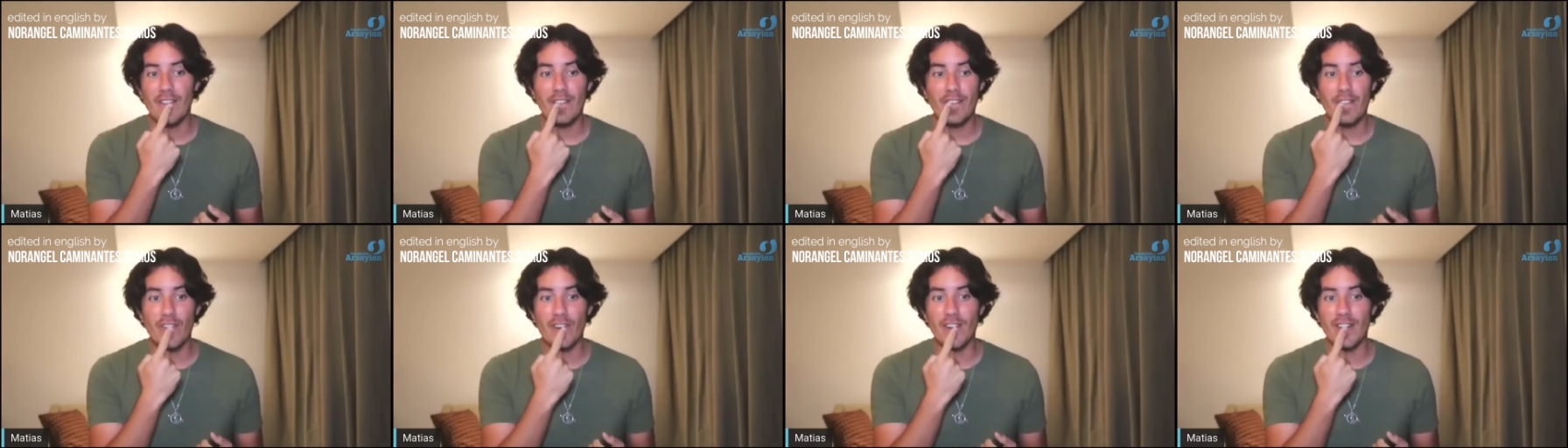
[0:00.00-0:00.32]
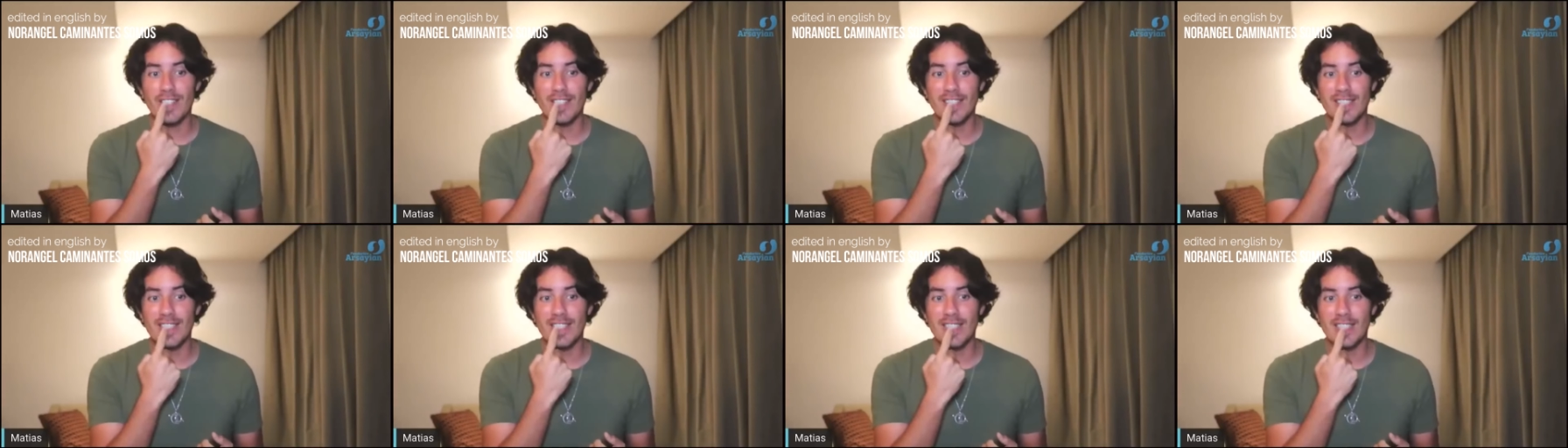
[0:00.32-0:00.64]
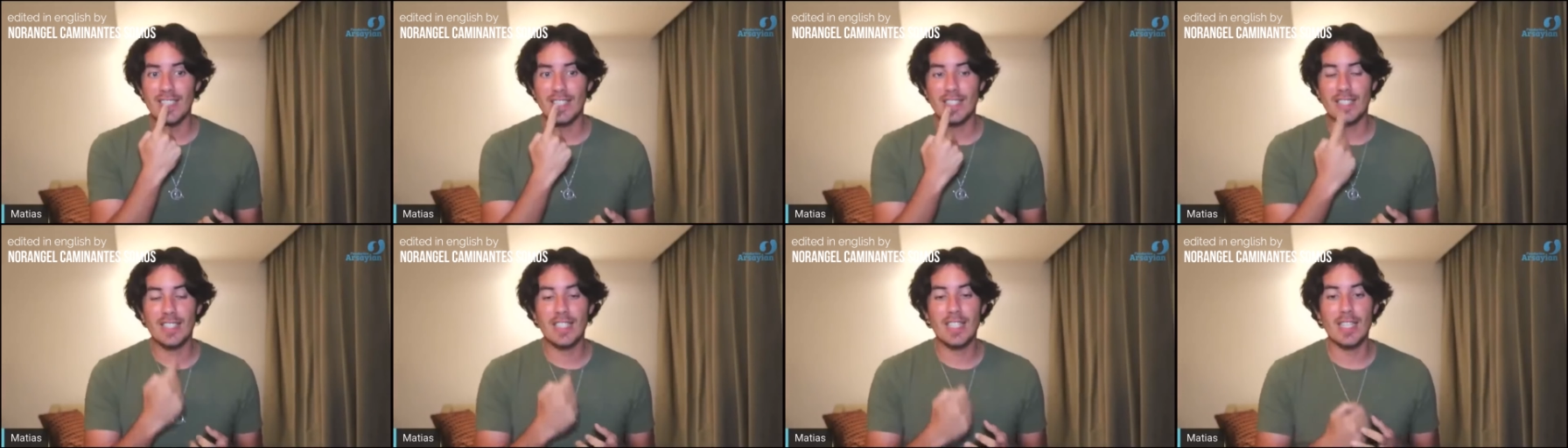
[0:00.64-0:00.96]
first
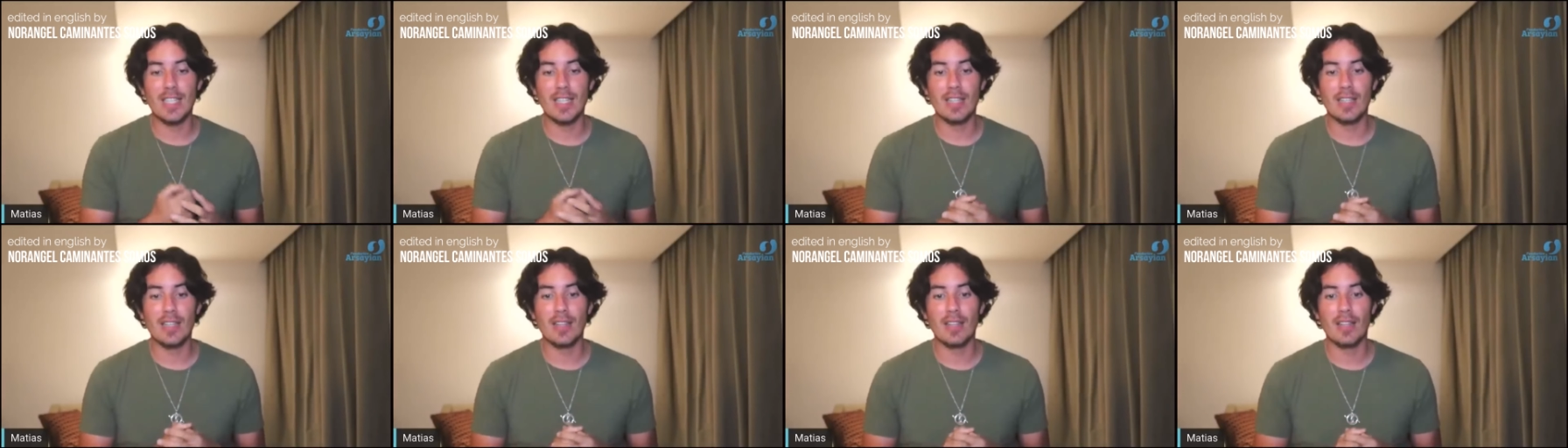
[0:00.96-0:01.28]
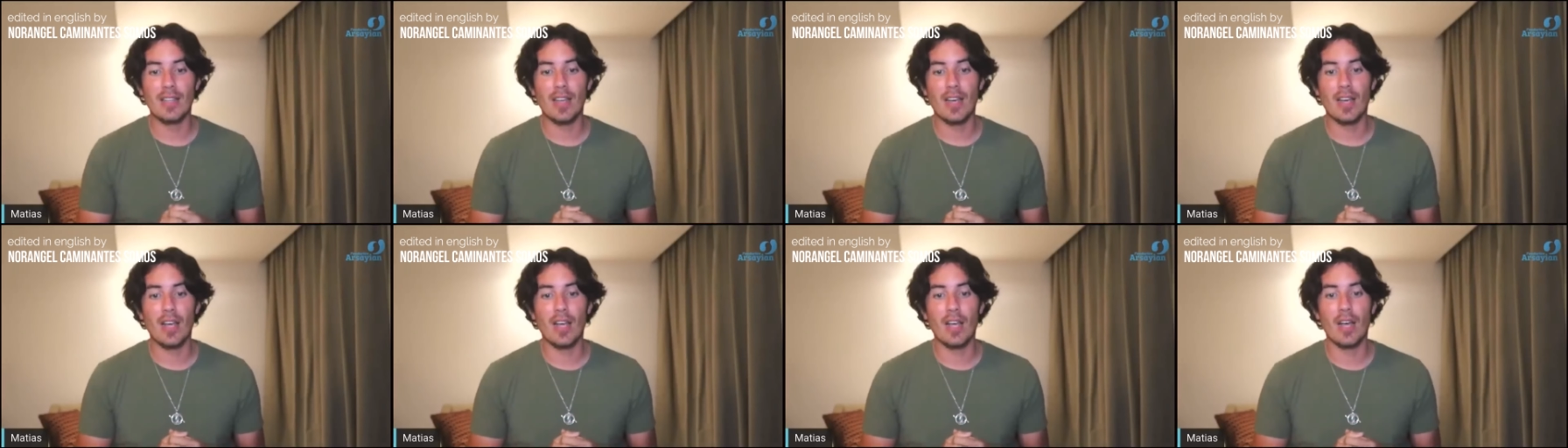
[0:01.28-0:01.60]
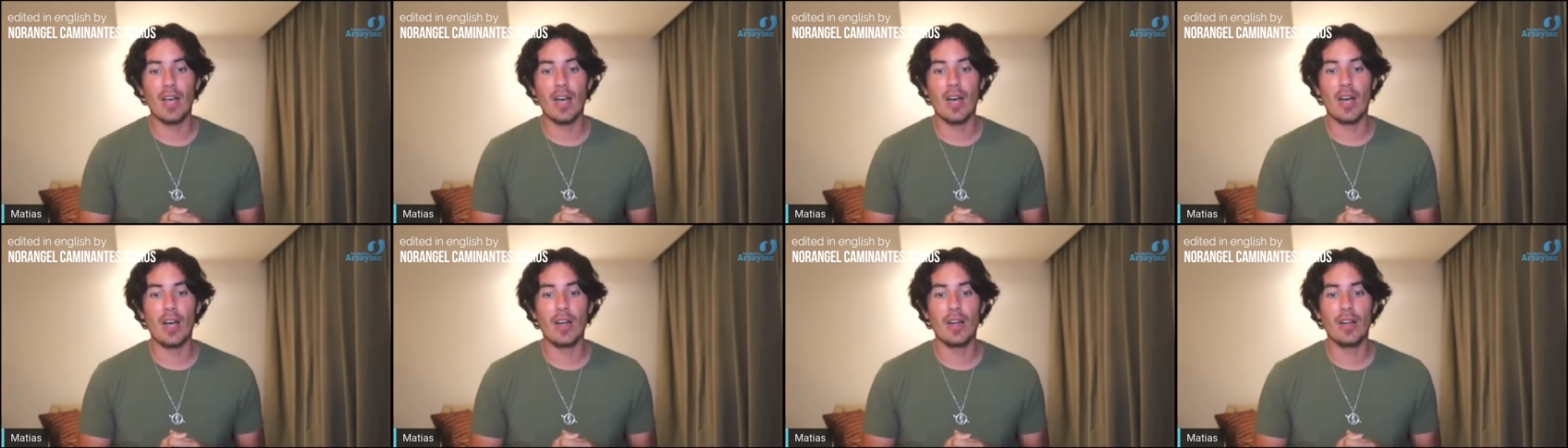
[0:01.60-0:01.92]
teeth
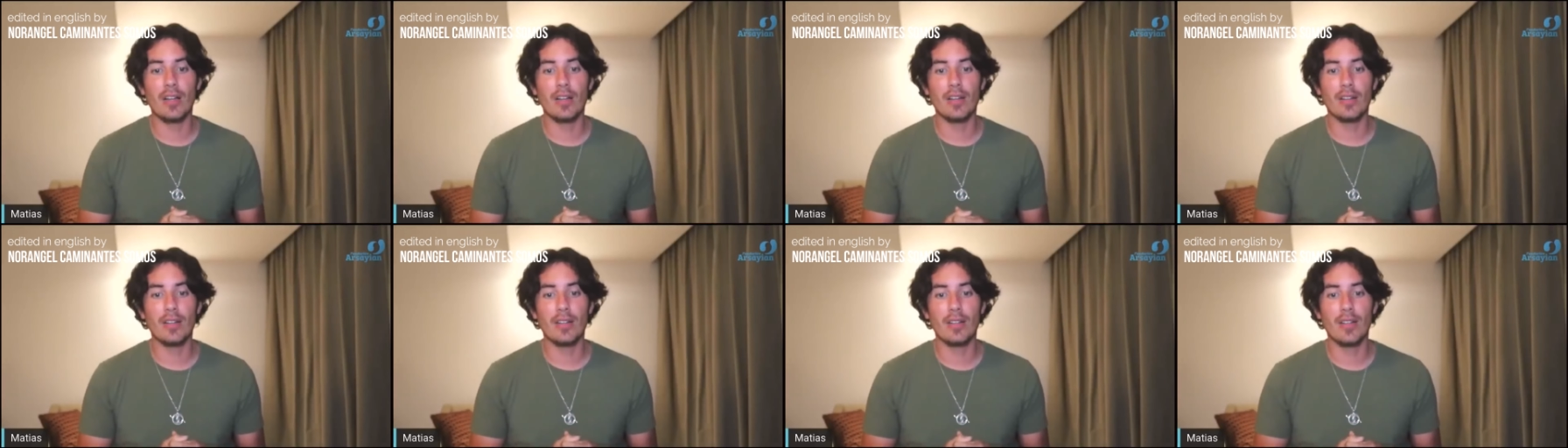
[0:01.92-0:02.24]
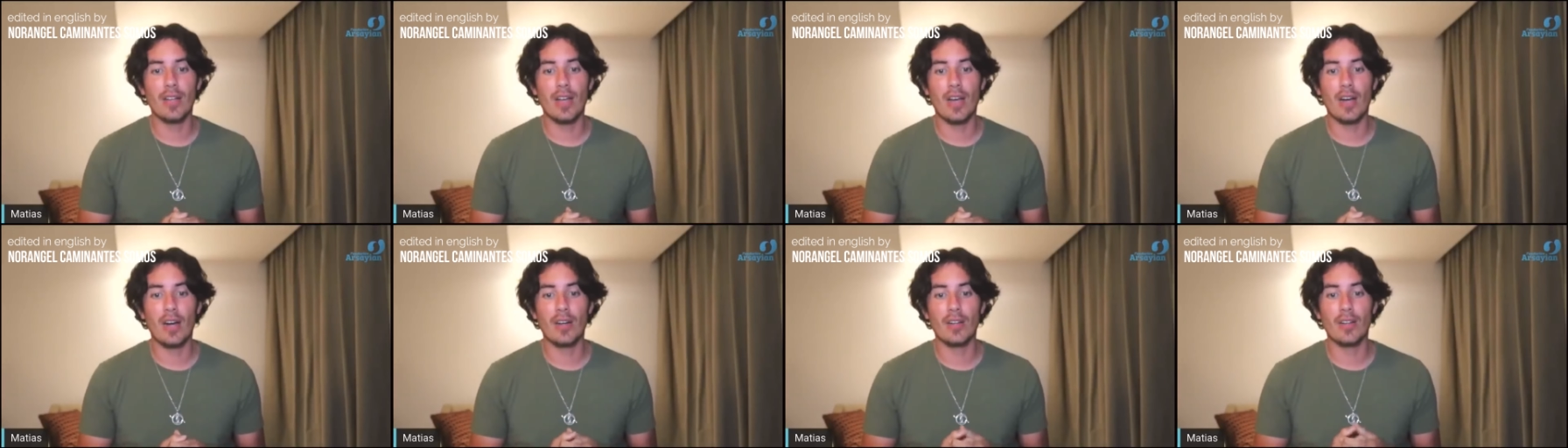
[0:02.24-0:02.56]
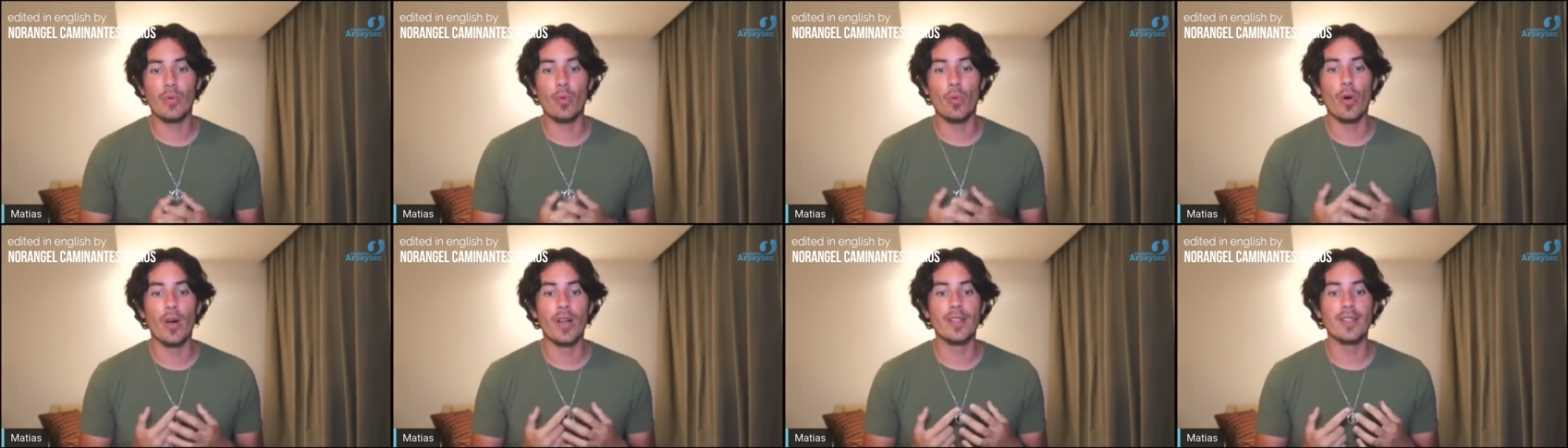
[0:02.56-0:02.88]
are the
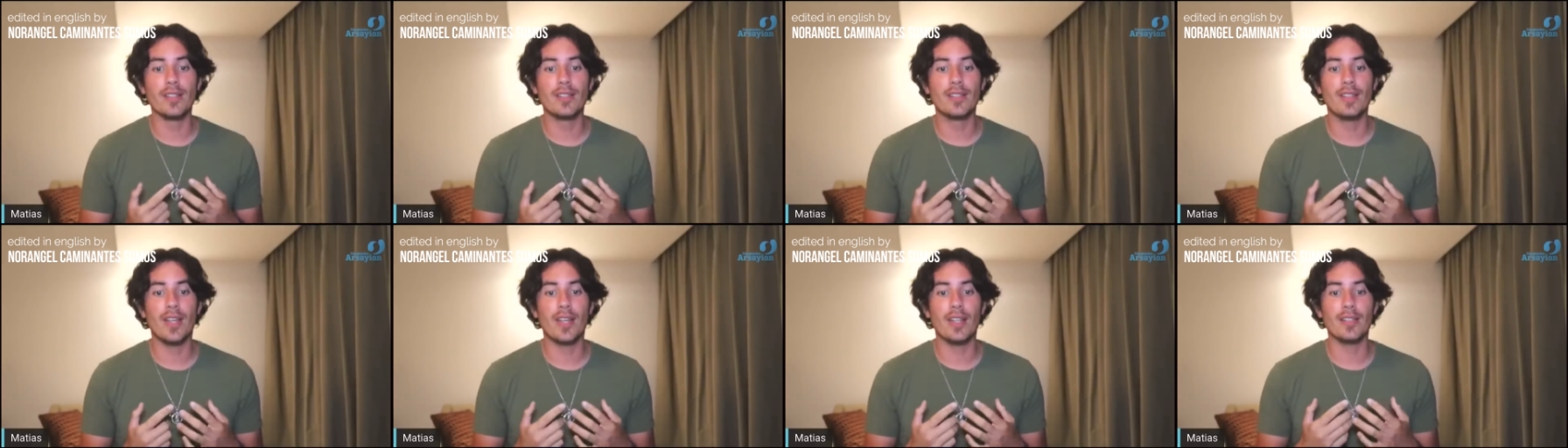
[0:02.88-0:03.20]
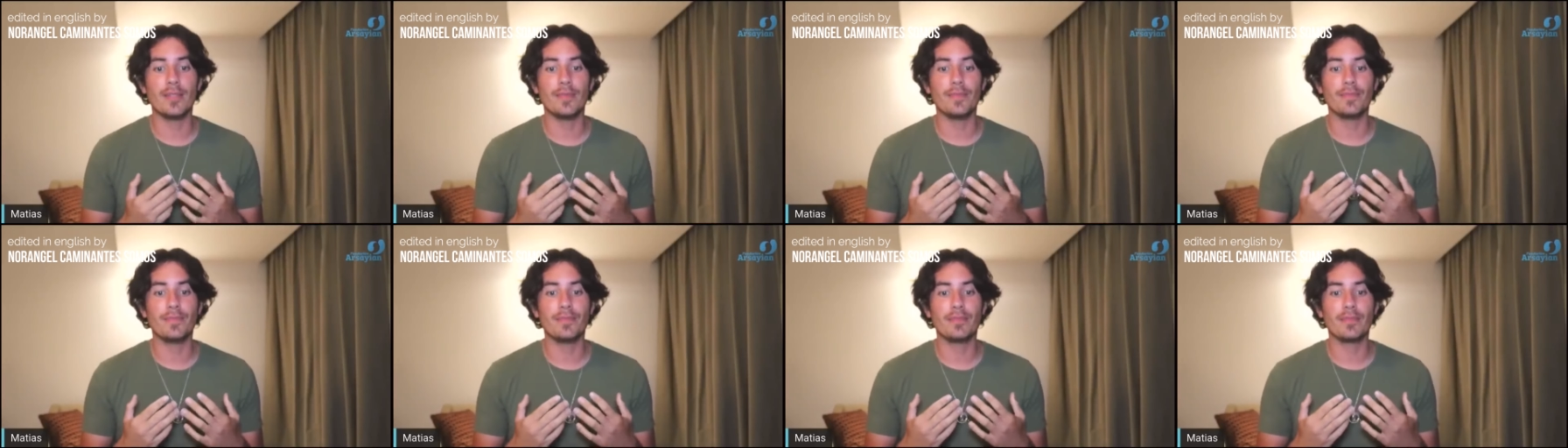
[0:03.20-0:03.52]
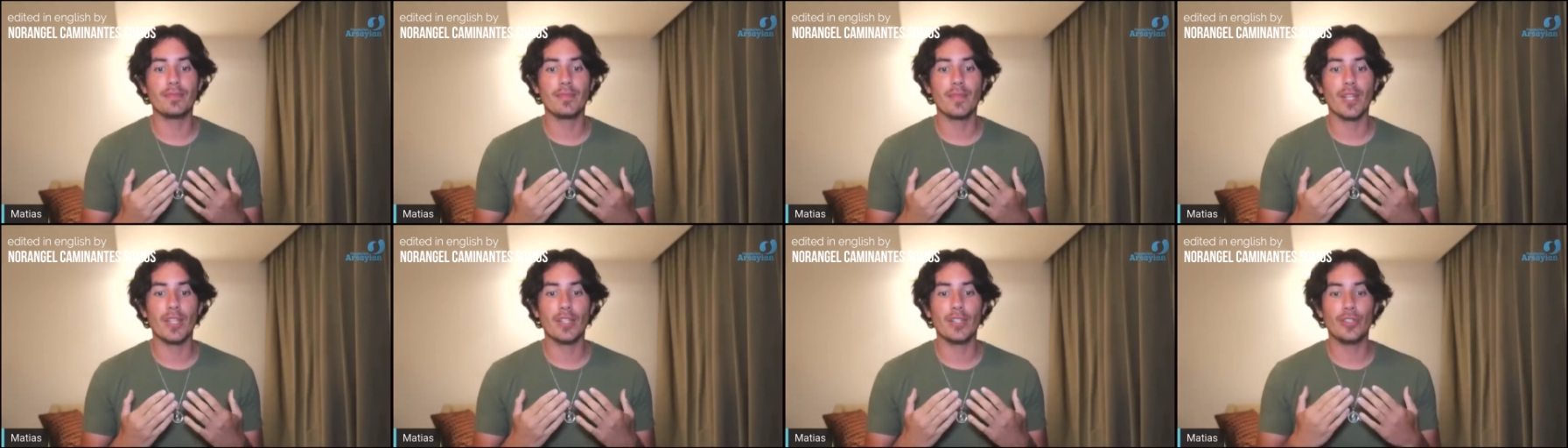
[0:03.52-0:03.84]
ones that
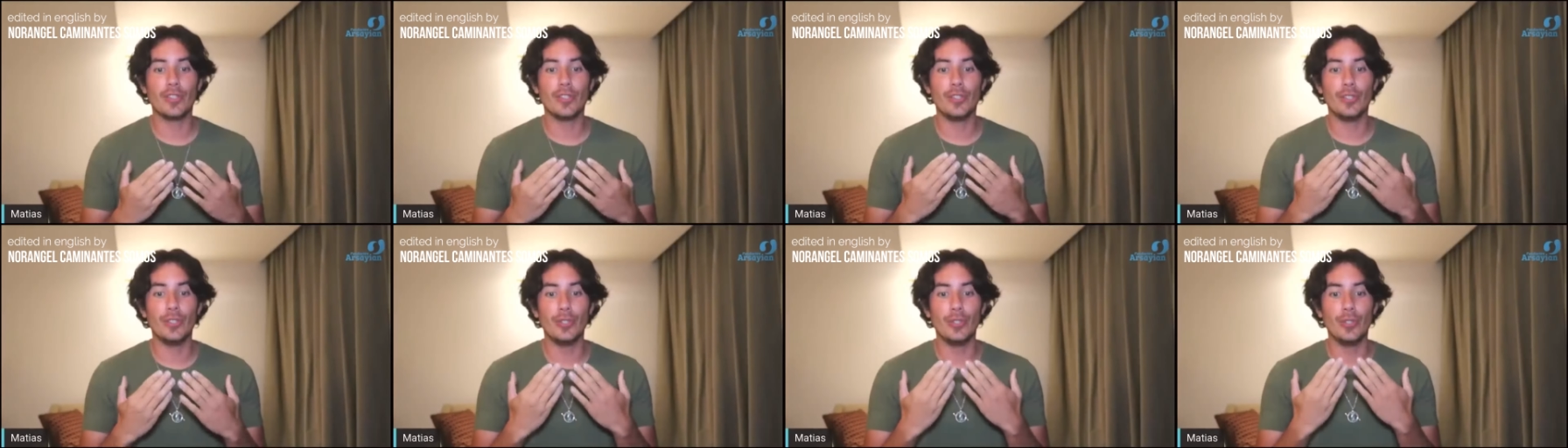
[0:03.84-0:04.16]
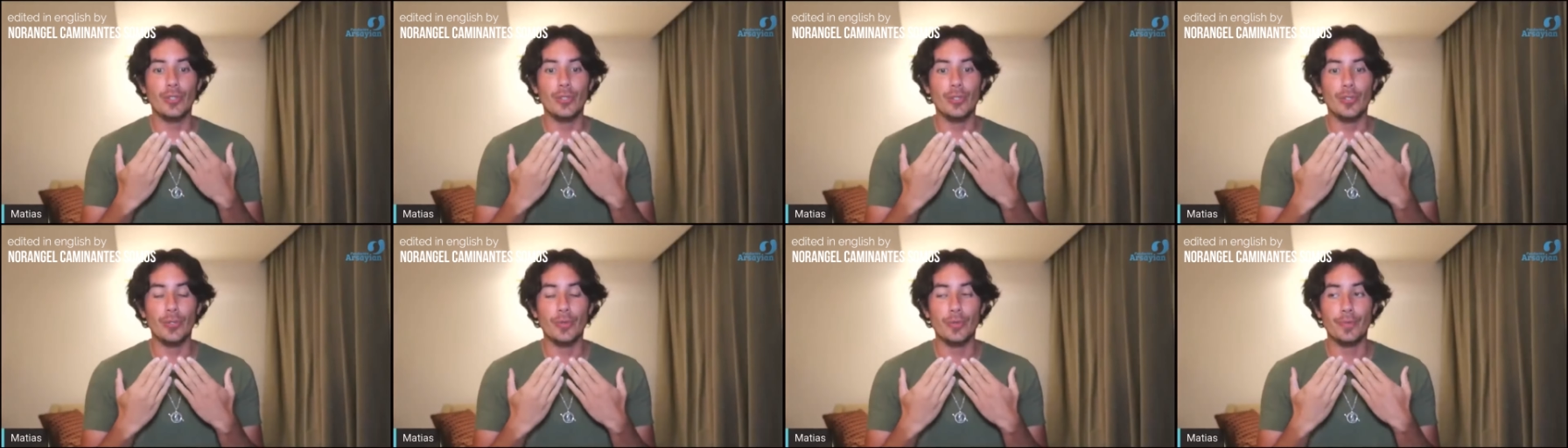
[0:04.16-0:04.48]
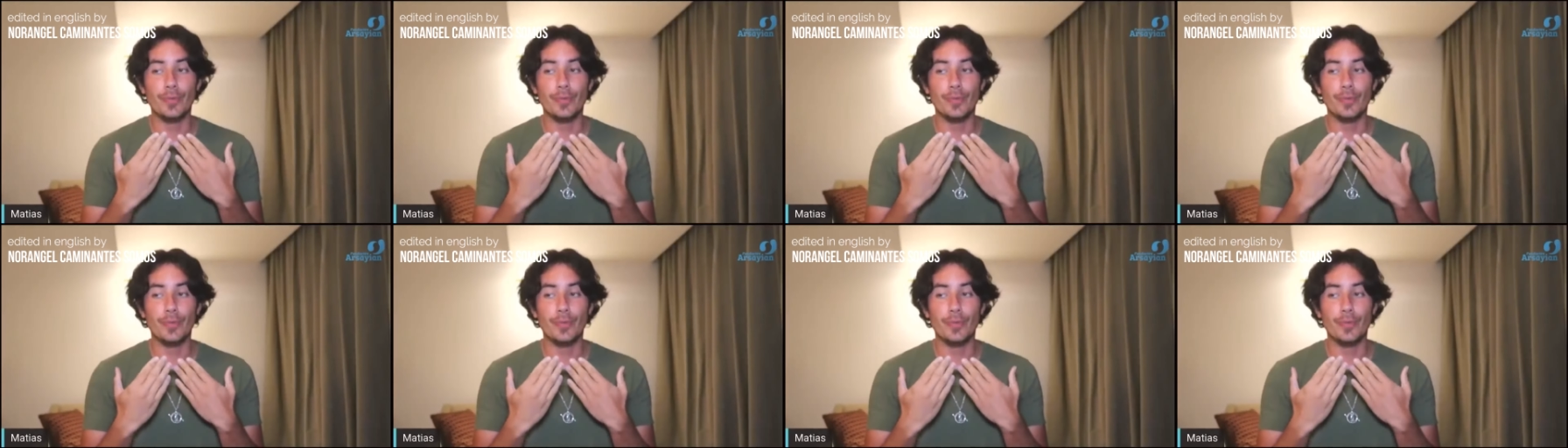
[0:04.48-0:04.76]
you